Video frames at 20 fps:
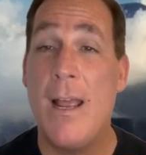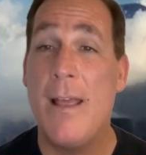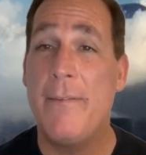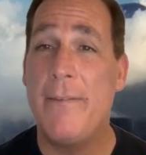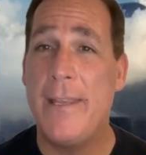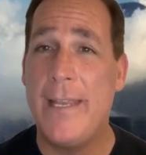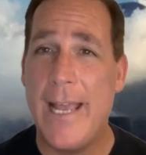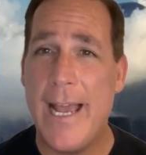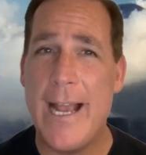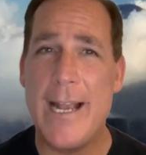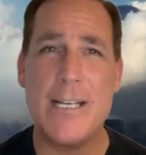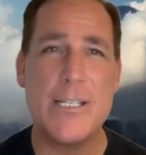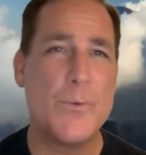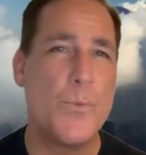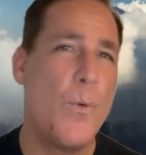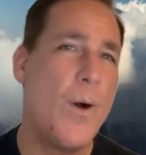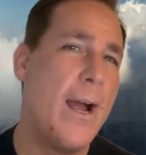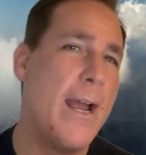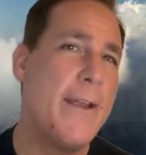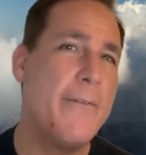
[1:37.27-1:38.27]
The
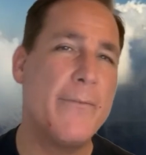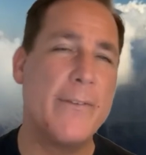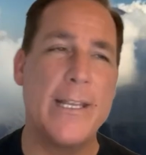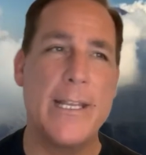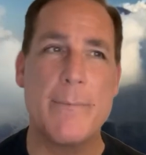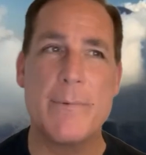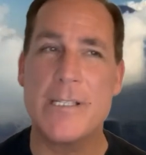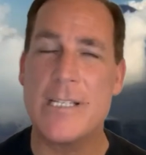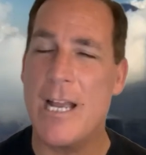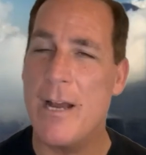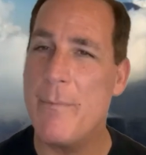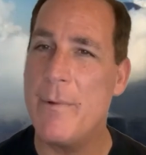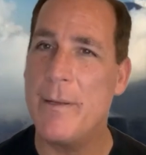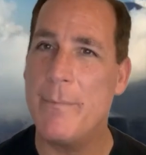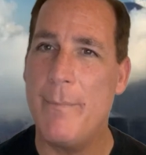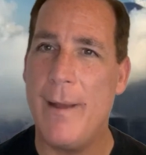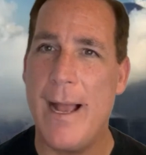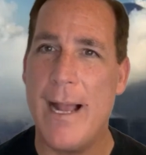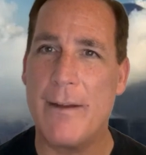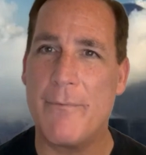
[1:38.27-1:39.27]
ex-wife keeps
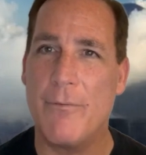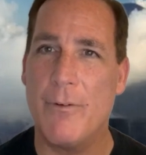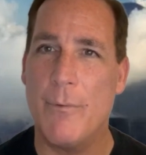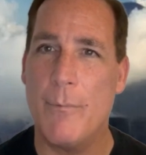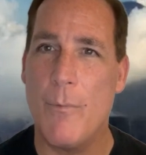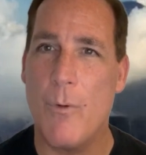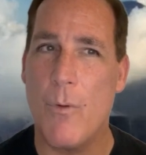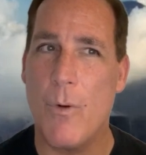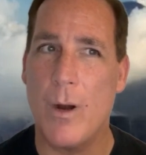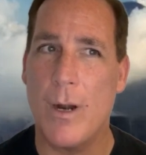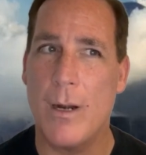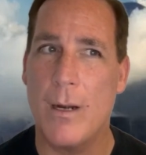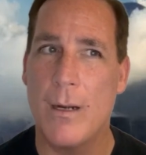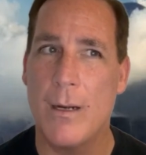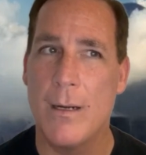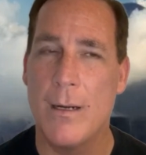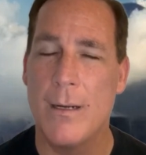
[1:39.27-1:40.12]
coming back for more,